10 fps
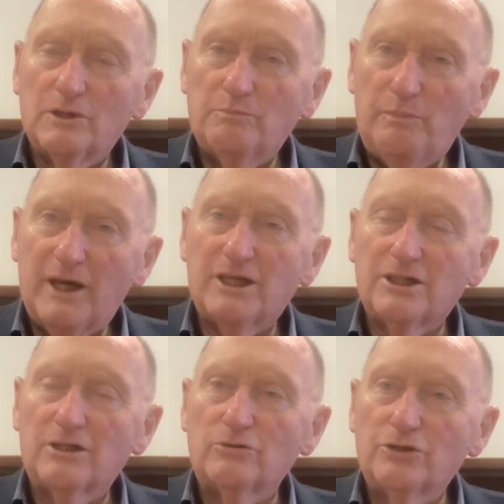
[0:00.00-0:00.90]

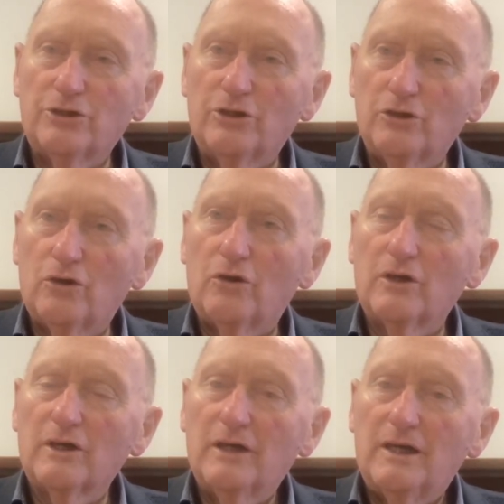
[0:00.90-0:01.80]
personal should not
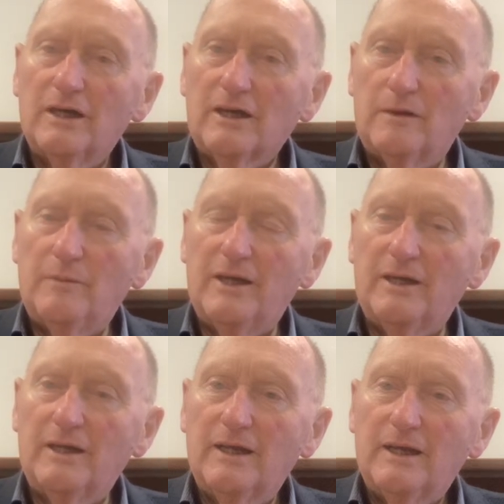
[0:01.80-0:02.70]
come
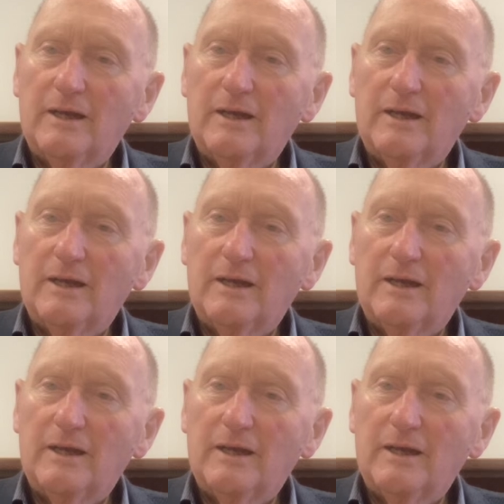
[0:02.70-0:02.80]
in